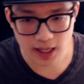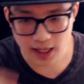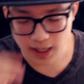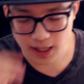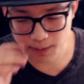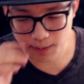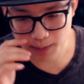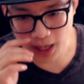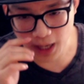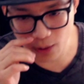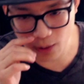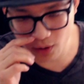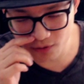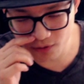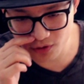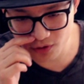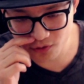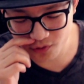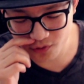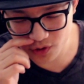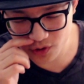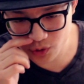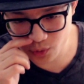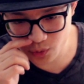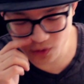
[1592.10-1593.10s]
However,
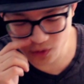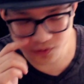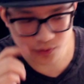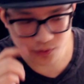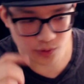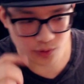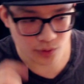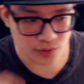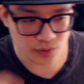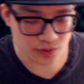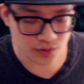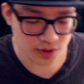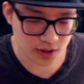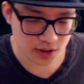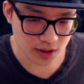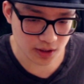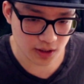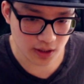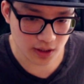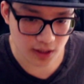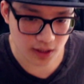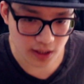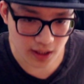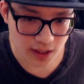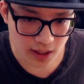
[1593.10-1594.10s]
for Swift runes,
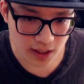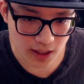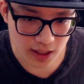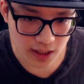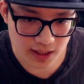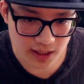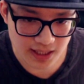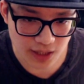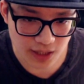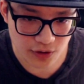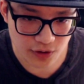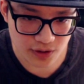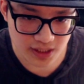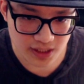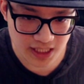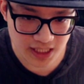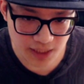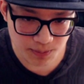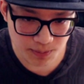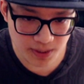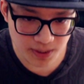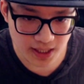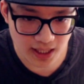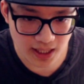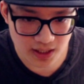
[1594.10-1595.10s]
it's either
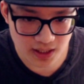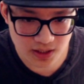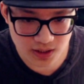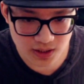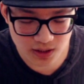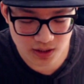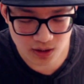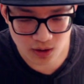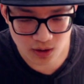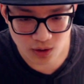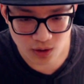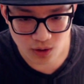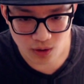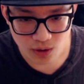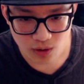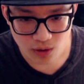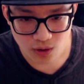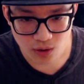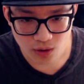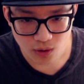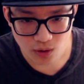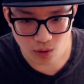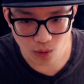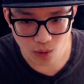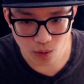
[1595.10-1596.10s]
DPS
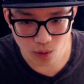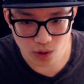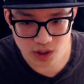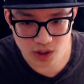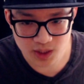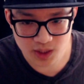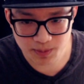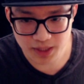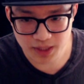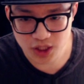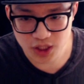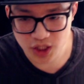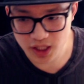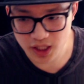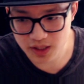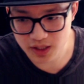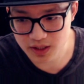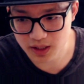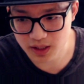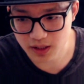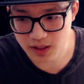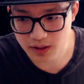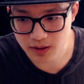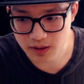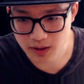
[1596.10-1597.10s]
or speed
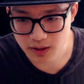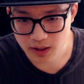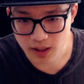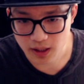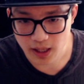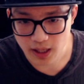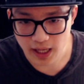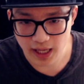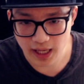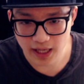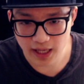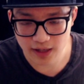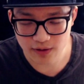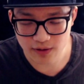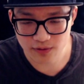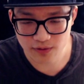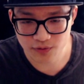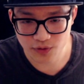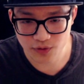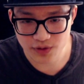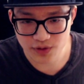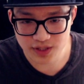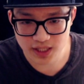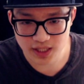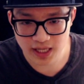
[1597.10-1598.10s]
chasing. And
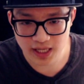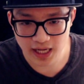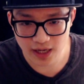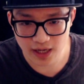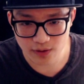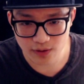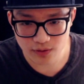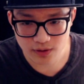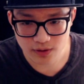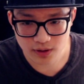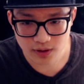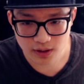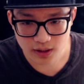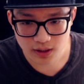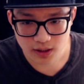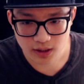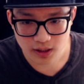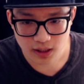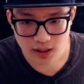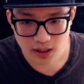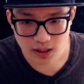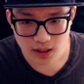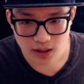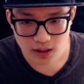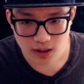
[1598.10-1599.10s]
for this account,
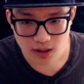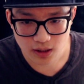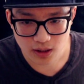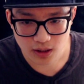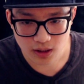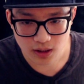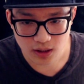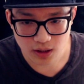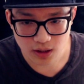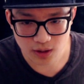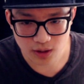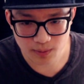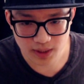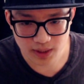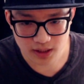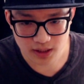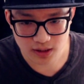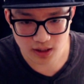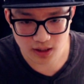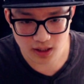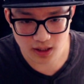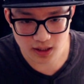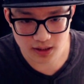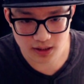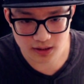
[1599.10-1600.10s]
oh my
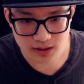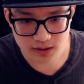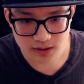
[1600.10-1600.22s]
god.